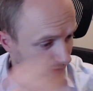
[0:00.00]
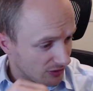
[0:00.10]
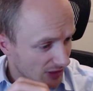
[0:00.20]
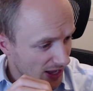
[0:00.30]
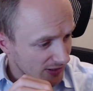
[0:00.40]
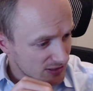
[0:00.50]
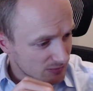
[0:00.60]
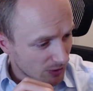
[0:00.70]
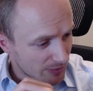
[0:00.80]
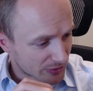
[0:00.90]
that is
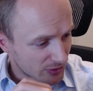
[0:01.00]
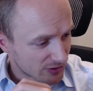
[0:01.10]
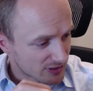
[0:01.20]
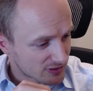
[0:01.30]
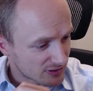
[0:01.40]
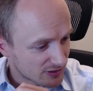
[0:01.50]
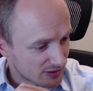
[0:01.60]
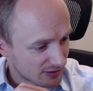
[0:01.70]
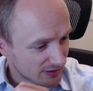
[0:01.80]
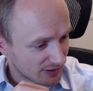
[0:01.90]
my progress
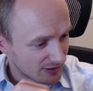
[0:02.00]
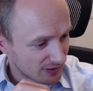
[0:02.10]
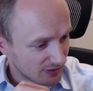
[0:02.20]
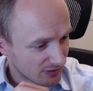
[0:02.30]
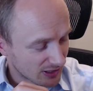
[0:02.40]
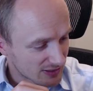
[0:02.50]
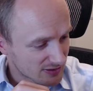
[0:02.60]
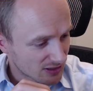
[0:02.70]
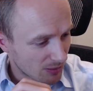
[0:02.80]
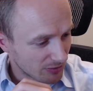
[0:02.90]
in the
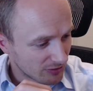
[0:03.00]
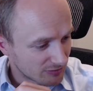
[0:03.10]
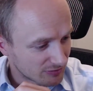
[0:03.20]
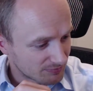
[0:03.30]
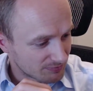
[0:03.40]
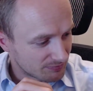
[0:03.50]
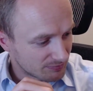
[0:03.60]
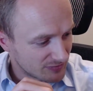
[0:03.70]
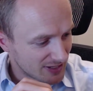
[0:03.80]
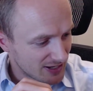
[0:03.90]
last couple of
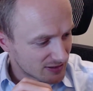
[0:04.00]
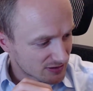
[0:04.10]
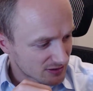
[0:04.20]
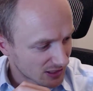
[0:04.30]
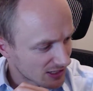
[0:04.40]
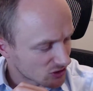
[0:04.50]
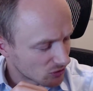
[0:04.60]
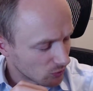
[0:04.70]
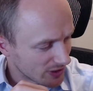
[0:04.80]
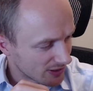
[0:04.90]
days /
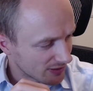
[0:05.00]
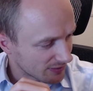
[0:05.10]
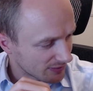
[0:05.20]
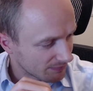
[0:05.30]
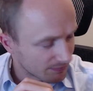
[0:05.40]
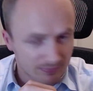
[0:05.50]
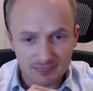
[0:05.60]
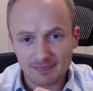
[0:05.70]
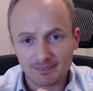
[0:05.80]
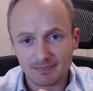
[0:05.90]
week.
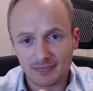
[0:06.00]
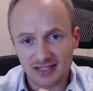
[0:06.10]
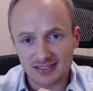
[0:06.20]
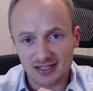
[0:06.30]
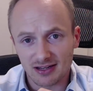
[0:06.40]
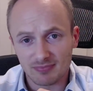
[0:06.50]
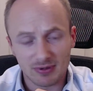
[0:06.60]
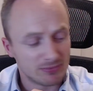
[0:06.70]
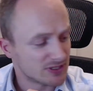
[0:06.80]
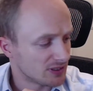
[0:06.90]
Like I said, I've
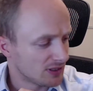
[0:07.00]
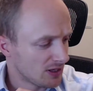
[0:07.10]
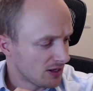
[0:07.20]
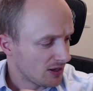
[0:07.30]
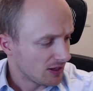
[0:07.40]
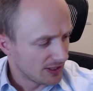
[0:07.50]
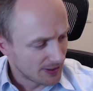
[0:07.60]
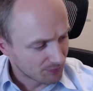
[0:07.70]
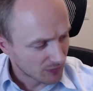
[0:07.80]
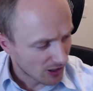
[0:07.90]
been busy.
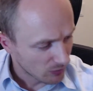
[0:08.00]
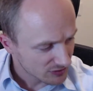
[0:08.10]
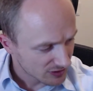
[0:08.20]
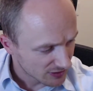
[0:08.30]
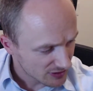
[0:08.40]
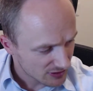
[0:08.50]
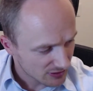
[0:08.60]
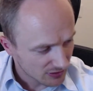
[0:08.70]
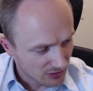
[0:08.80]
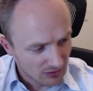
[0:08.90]
I will say
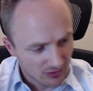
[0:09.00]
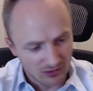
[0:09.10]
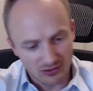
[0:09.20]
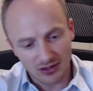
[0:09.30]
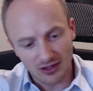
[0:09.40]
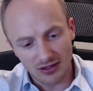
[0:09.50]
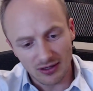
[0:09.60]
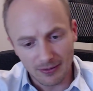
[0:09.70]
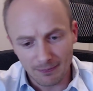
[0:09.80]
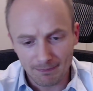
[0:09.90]
this, the